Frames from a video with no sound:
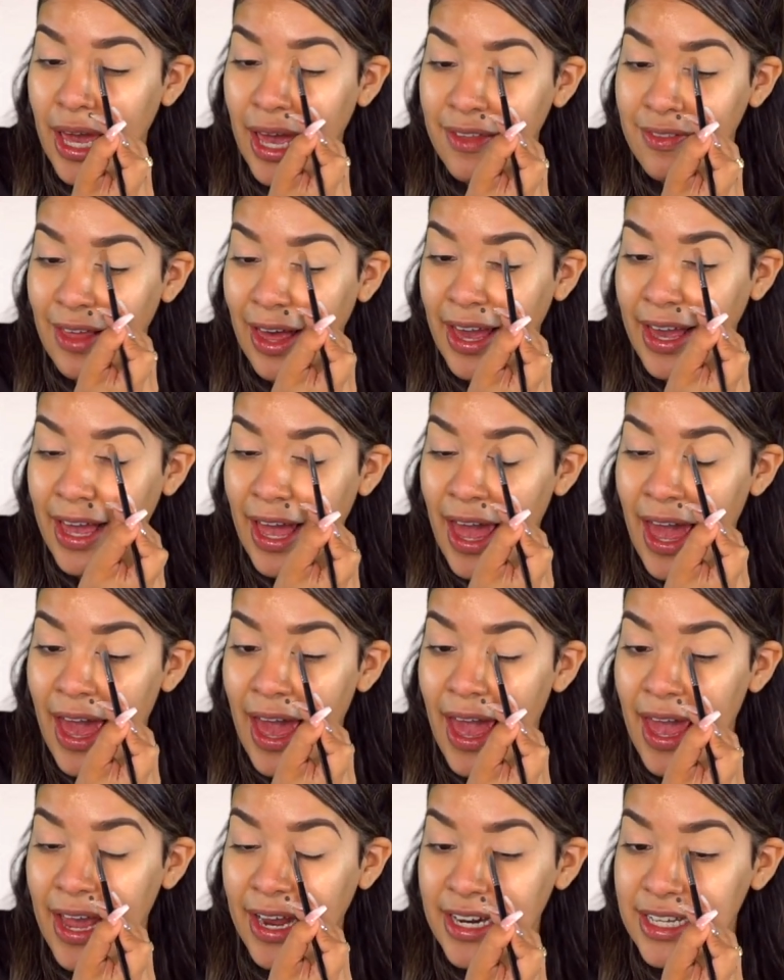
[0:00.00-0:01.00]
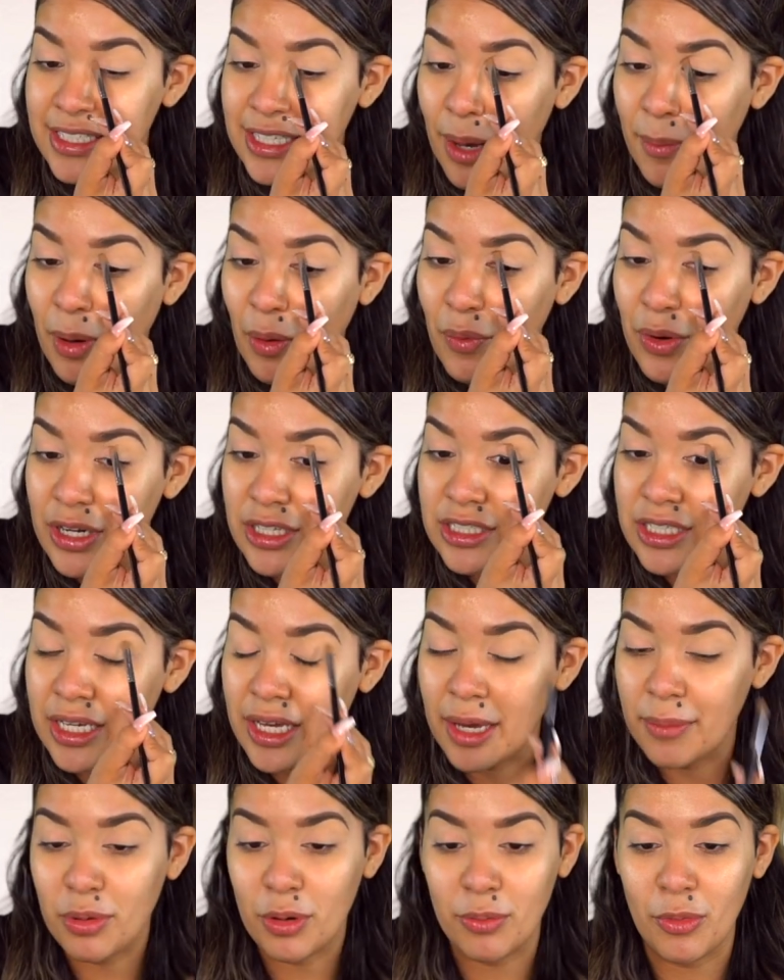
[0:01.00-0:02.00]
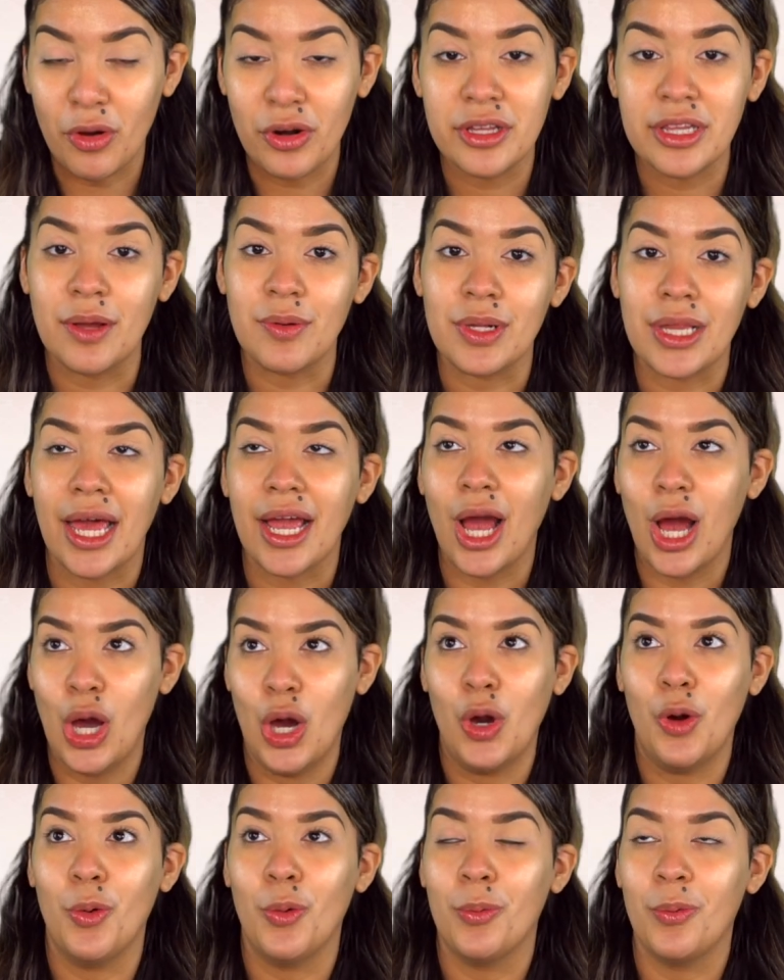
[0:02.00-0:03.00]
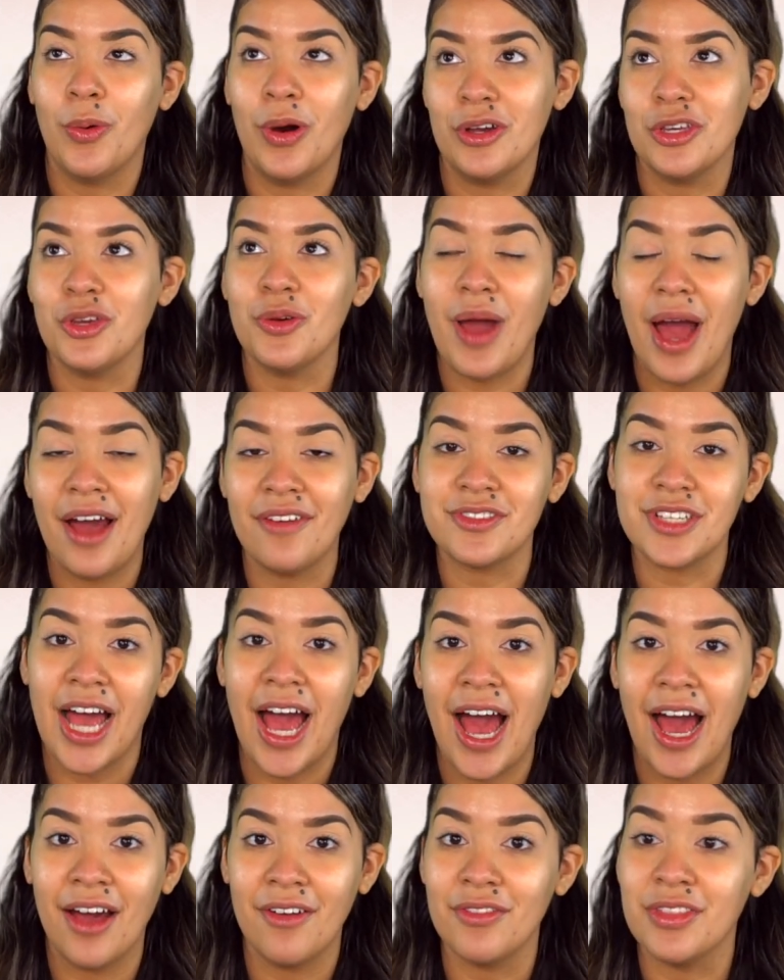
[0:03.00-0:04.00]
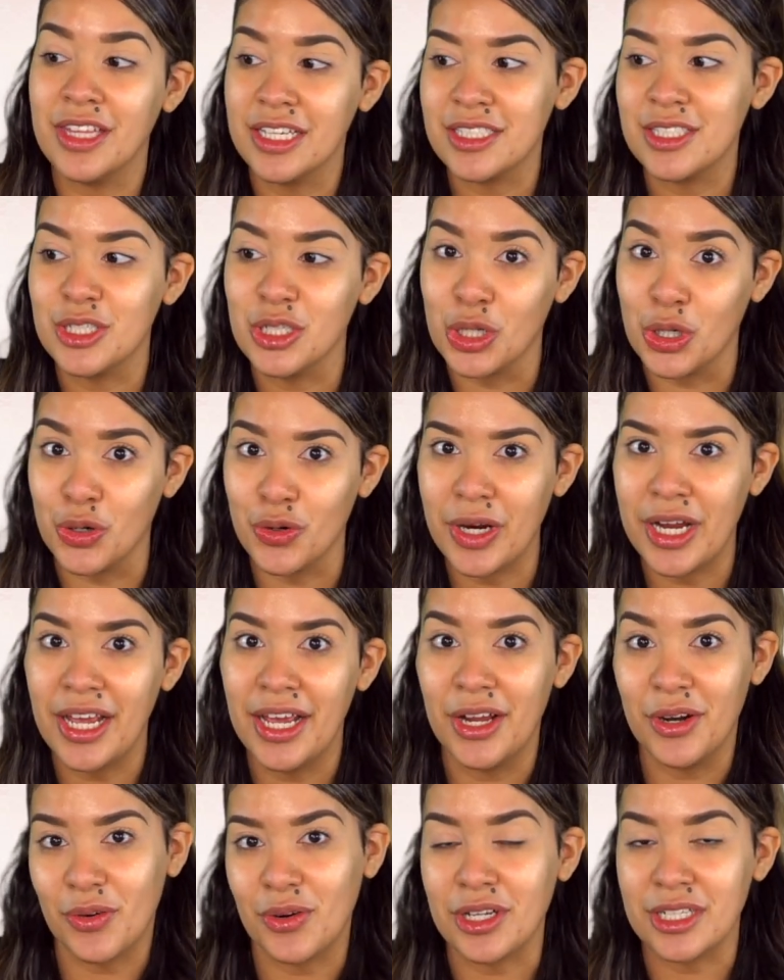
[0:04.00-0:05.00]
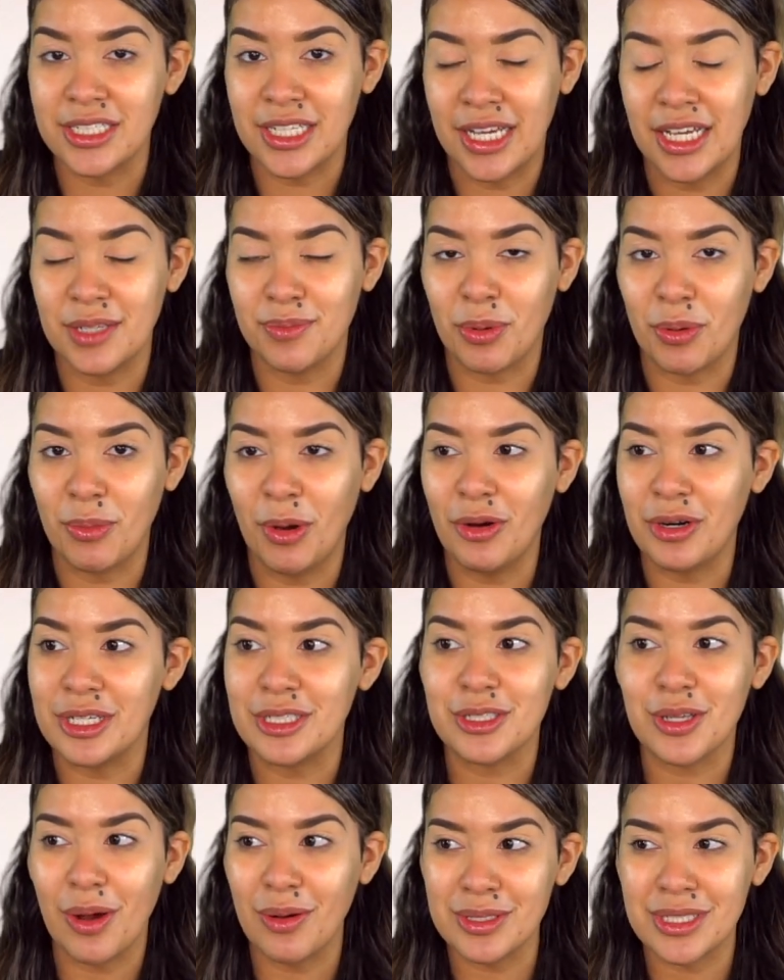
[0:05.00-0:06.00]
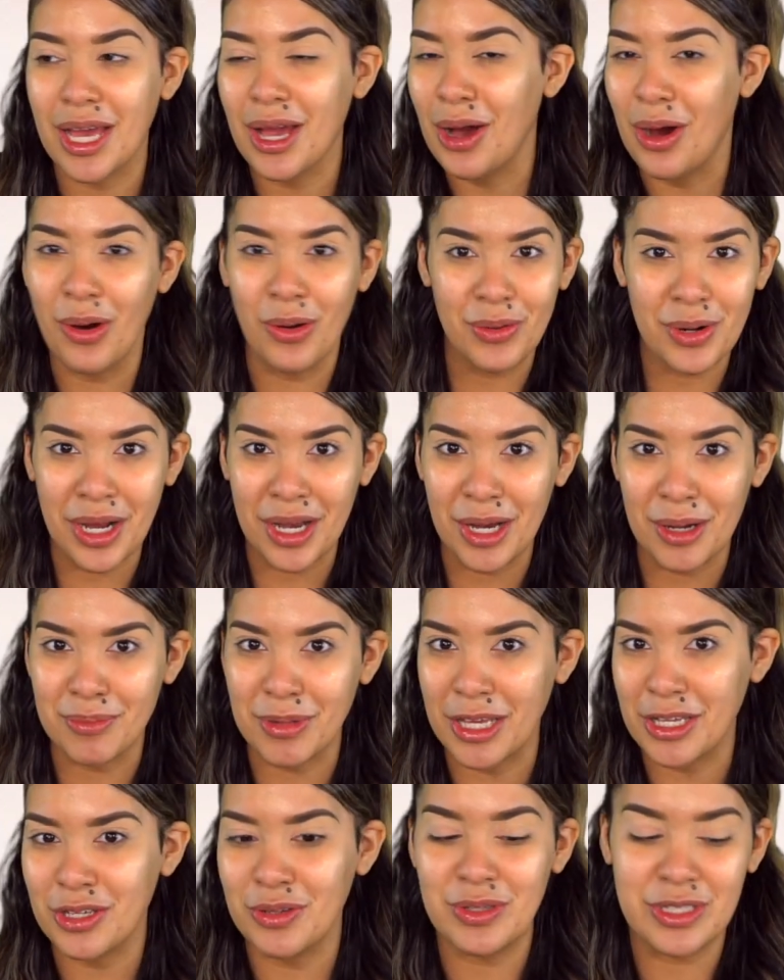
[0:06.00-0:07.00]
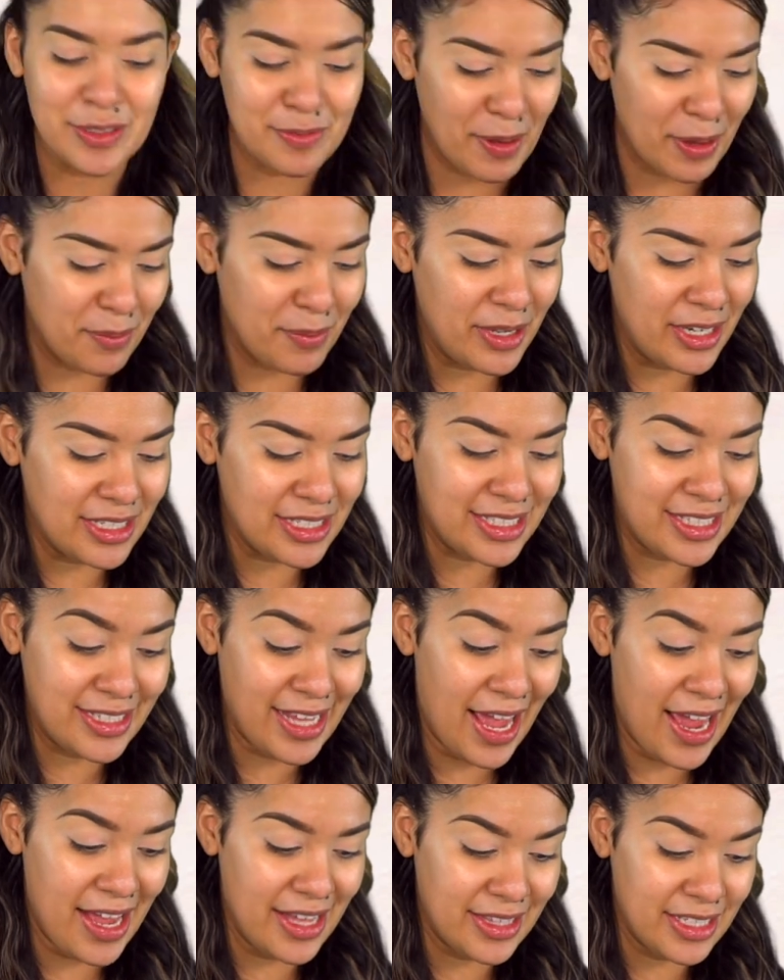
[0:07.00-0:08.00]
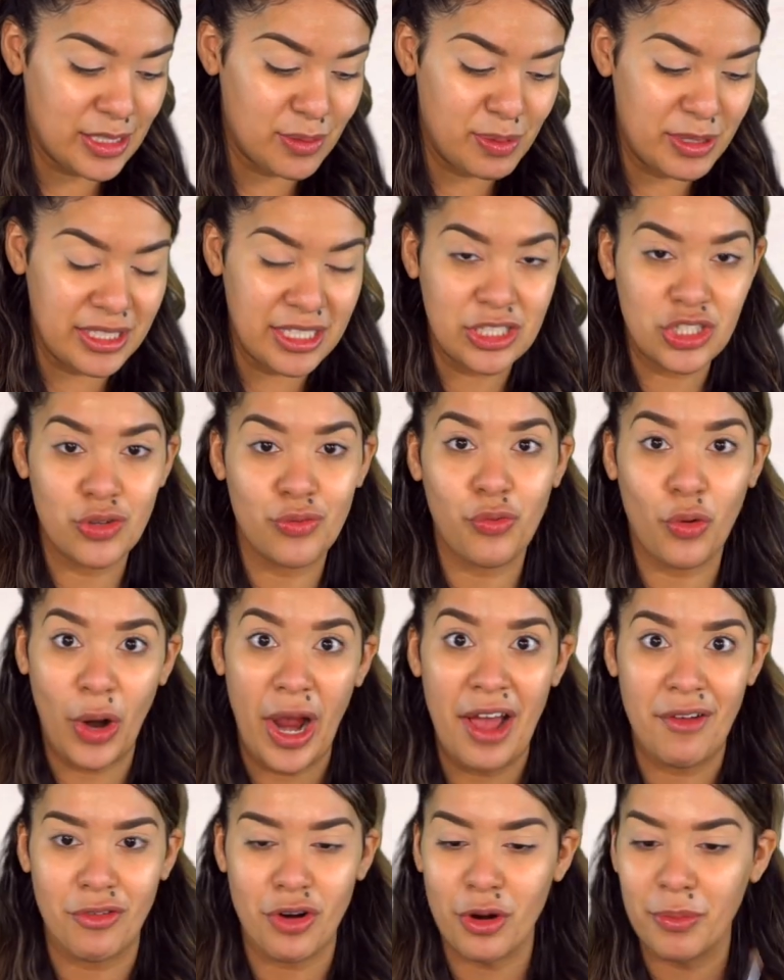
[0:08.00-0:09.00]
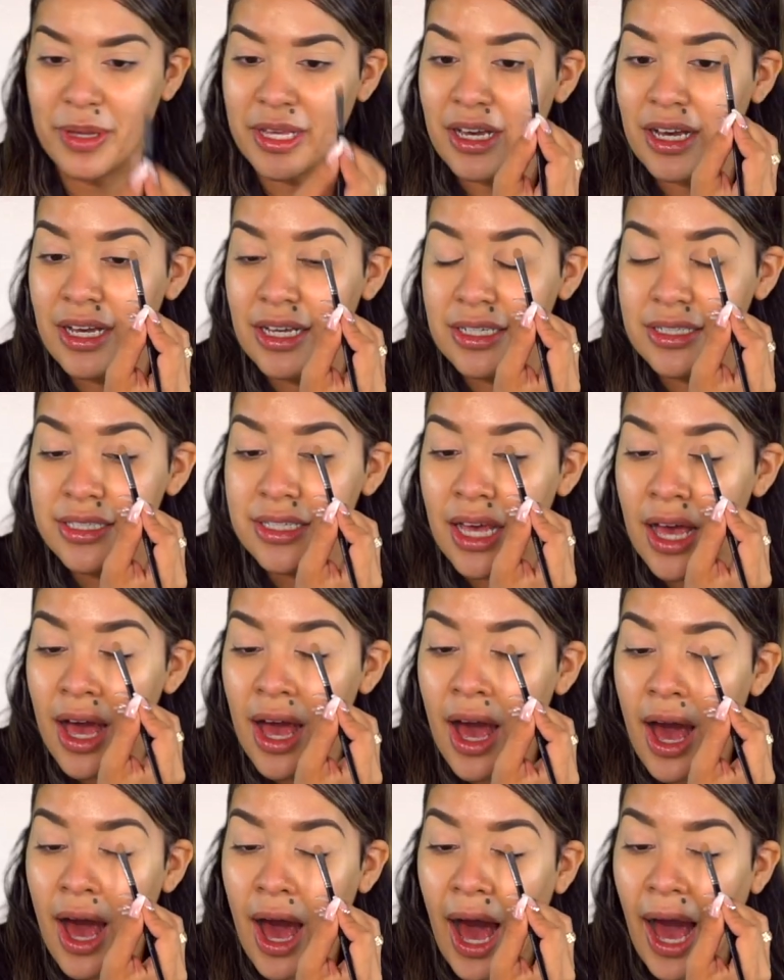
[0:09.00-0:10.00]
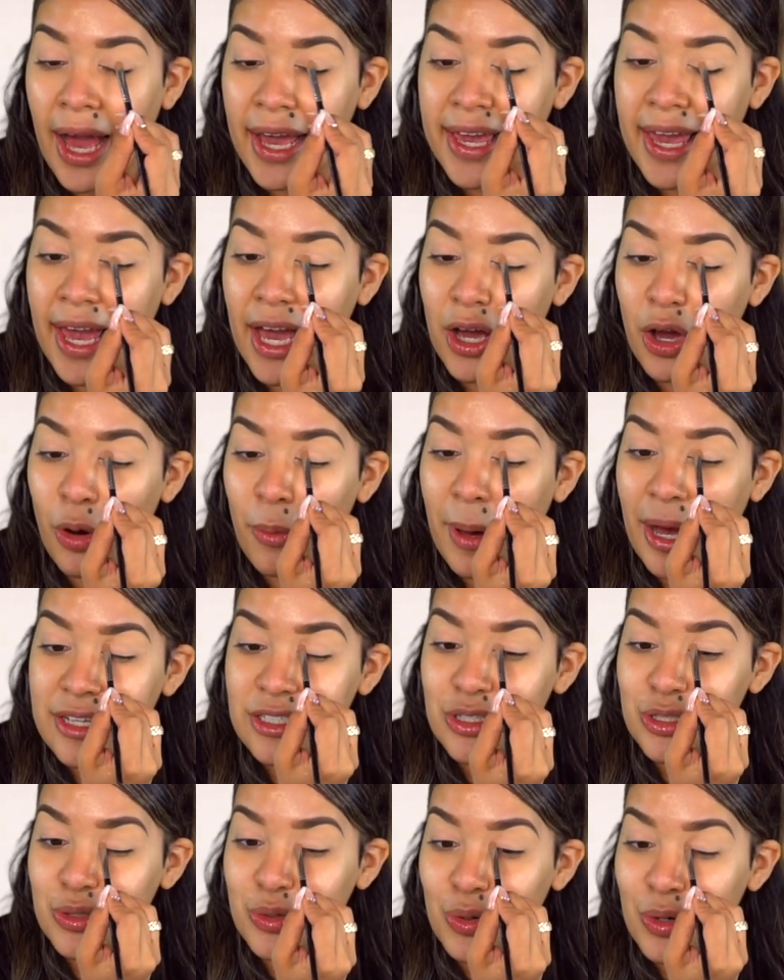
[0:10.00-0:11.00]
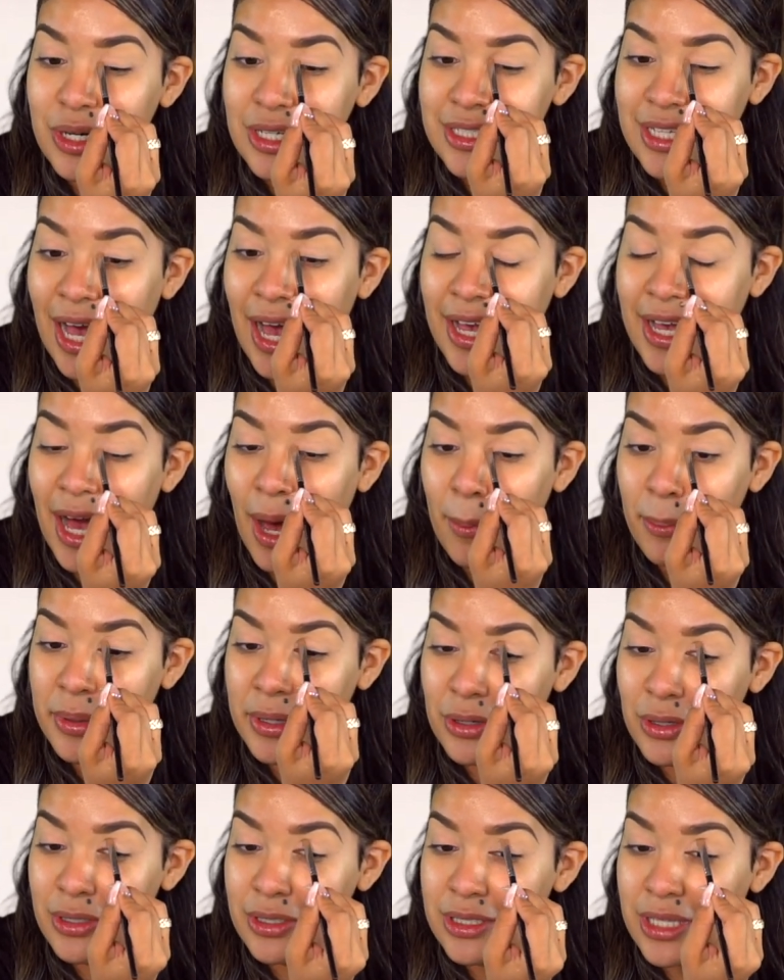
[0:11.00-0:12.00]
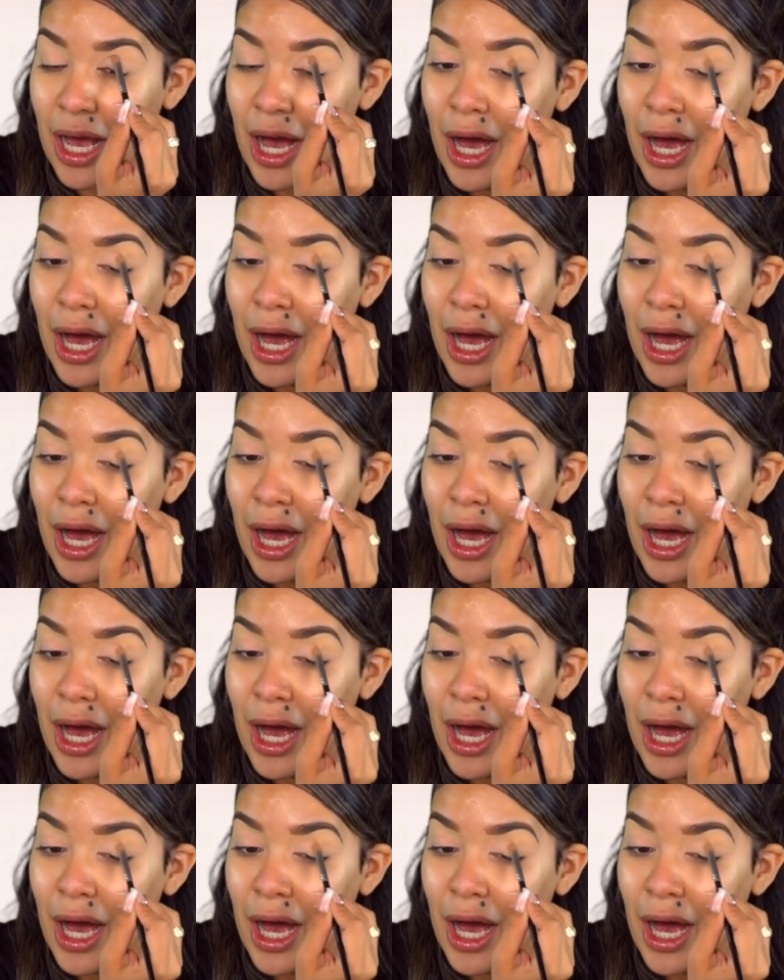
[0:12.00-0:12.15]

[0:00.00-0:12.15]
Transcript: And like, anytime I wanted to get promoted, they were like, oh, well, you have to have this degree in order to get promoted. So I was like, hold up, like, you expect me to stay in this position forever because I can't go back to school because I got bills?